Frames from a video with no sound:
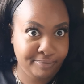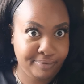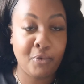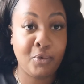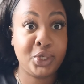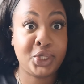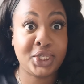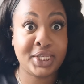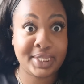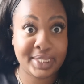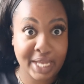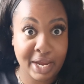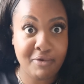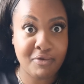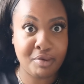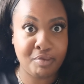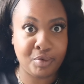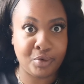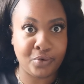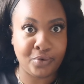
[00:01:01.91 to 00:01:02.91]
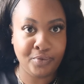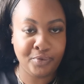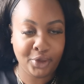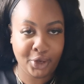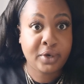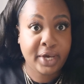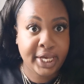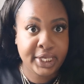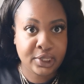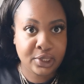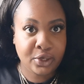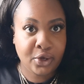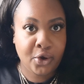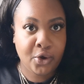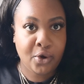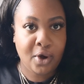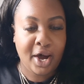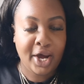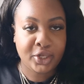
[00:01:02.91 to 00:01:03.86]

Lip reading: which is terrible. You guys know